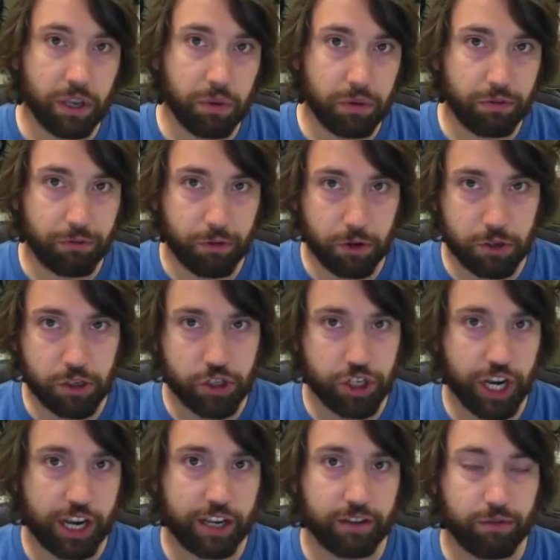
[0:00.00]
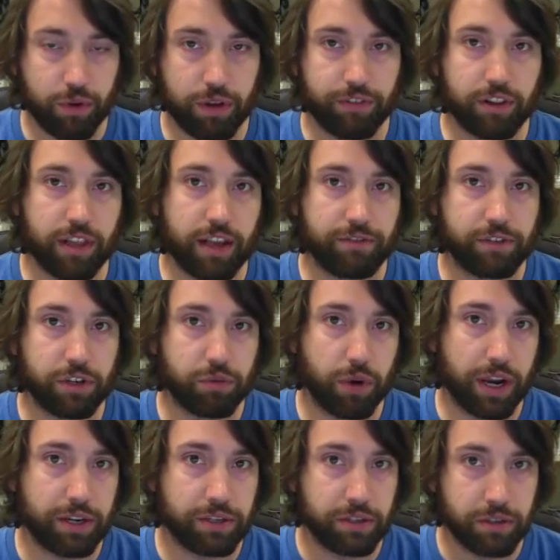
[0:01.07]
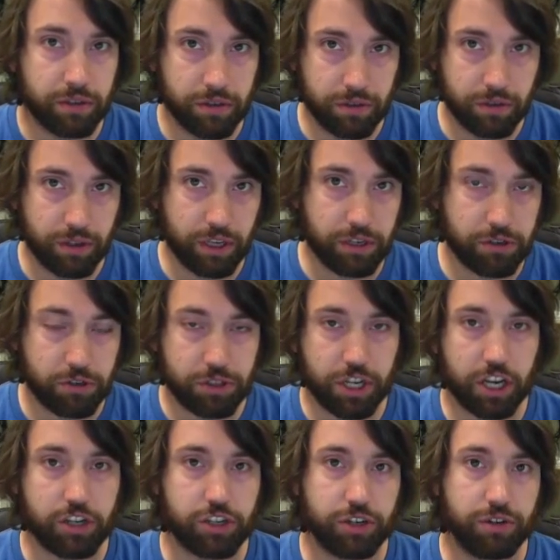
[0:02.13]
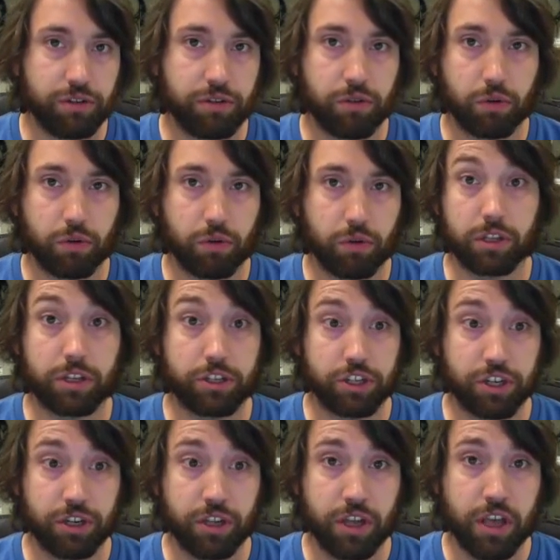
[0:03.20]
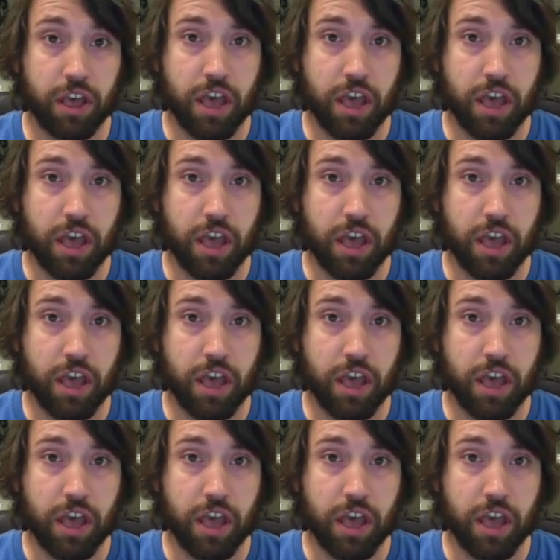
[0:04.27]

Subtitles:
it will first check if we have a left and right intersection or collision.